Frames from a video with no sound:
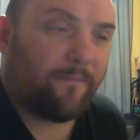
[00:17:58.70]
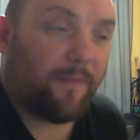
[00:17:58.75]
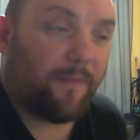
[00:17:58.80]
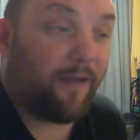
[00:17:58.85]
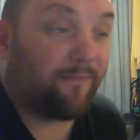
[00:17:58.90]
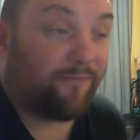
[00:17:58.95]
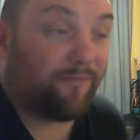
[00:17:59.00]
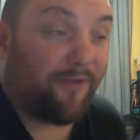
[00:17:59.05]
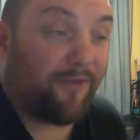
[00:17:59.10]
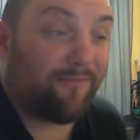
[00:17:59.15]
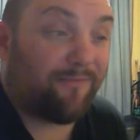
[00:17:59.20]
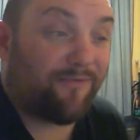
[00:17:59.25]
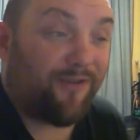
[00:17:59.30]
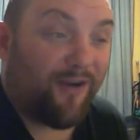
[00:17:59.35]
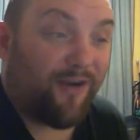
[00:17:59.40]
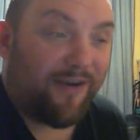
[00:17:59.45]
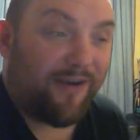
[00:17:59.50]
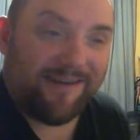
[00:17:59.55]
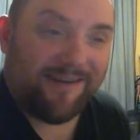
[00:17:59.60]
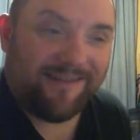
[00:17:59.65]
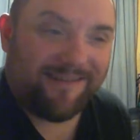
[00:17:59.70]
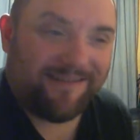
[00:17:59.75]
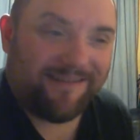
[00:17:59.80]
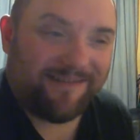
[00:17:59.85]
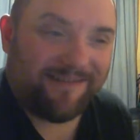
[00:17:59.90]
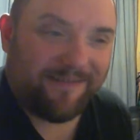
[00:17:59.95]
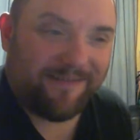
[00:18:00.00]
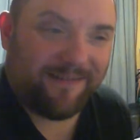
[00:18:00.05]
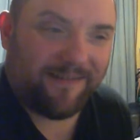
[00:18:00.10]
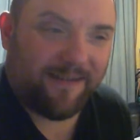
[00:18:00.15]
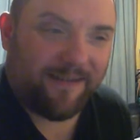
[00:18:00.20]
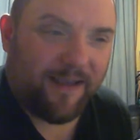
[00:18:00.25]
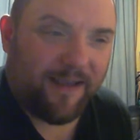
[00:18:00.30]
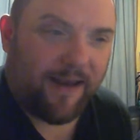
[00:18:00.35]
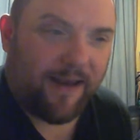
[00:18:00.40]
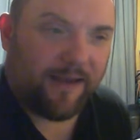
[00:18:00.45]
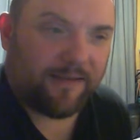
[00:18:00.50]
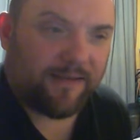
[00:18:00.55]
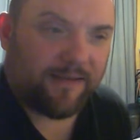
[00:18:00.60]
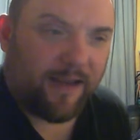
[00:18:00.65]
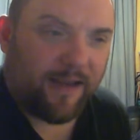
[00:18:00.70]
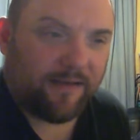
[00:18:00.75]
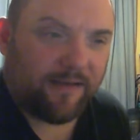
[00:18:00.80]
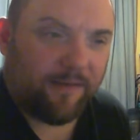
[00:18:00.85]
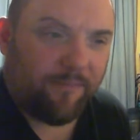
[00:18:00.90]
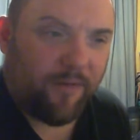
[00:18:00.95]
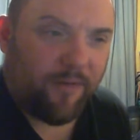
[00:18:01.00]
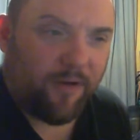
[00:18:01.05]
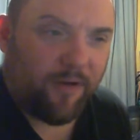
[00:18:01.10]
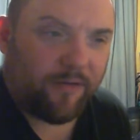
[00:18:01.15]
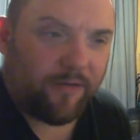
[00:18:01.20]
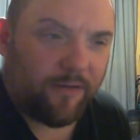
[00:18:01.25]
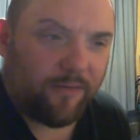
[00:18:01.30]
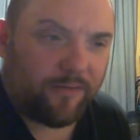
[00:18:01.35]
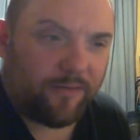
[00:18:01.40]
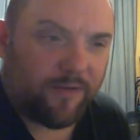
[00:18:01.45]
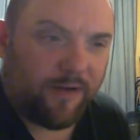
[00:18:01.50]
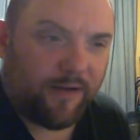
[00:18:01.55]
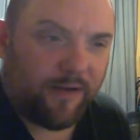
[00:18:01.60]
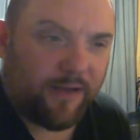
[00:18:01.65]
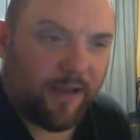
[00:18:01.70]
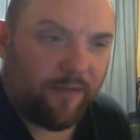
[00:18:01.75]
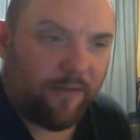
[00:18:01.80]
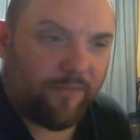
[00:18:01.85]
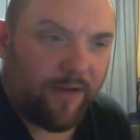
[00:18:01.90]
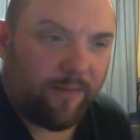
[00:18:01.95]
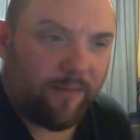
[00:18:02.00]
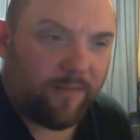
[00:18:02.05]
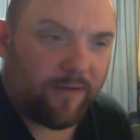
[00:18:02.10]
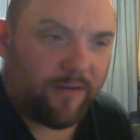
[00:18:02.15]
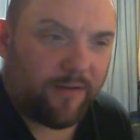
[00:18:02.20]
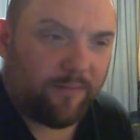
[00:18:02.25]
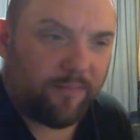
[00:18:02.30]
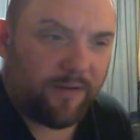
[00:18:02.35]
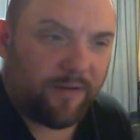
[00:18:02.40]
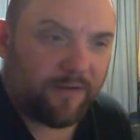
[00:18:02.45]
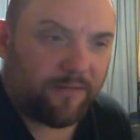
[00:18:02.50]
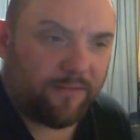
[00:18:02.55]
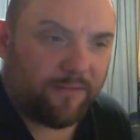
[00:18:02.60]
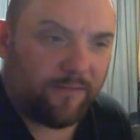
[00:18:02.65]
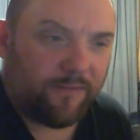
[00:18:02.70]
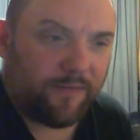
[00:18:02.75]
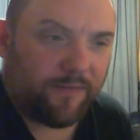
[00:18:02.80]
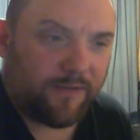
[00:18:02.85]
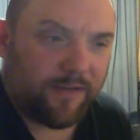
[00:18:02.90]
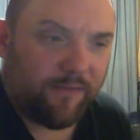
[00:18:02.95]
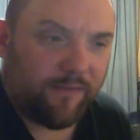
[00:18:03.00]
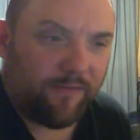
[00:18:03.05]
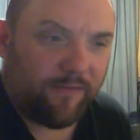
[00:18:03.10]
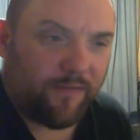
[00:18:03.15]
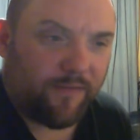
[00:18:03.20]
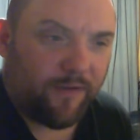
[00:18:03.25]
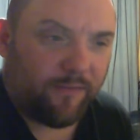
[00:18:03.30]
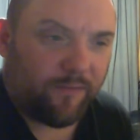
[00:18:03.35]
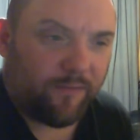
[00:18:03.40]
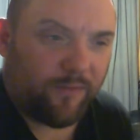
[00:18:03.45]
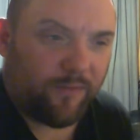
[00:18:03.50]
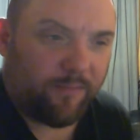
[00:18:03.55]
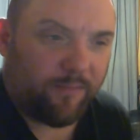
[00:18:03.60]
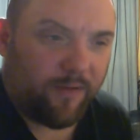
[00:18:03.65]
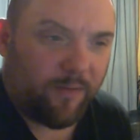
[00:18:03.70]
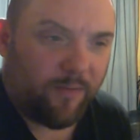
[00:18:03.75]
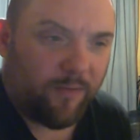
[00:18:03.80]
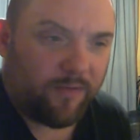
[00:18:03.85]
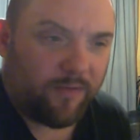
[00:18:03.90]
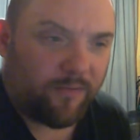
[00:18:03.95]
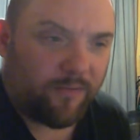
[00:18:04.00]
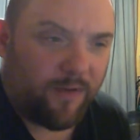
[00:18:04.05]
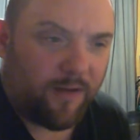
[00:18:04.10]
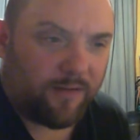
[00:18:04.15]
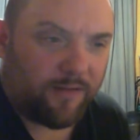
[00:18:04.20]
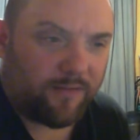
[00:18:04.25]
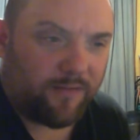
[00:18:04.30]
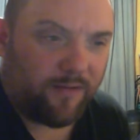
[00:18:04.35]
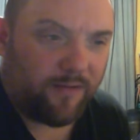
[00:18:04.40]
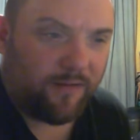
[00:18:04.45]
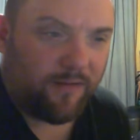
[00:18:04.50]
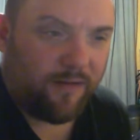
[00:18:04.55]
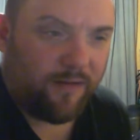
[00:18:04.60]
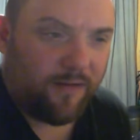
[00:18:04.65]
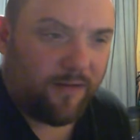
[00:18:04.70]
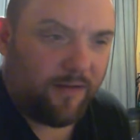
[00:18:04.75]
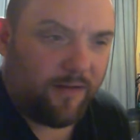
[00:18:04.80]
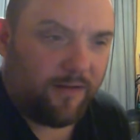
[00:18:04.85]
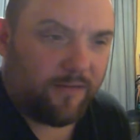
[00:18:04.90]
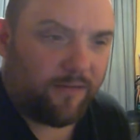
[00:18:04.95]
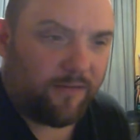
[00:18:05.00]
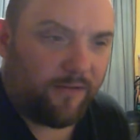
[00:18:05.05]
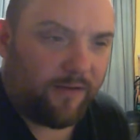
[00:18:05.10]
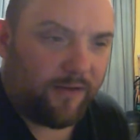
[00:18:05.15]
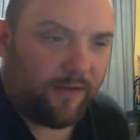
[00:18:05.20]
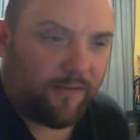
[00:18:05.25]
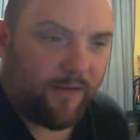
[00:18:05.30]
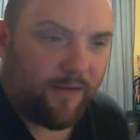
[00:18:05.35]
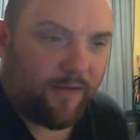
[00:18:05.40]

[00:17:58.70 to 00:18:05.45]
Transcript: I'm trying. Alex Saint said, Michael, I was going to get a replica pistol for 75 quid, but I want to ask you, do you need to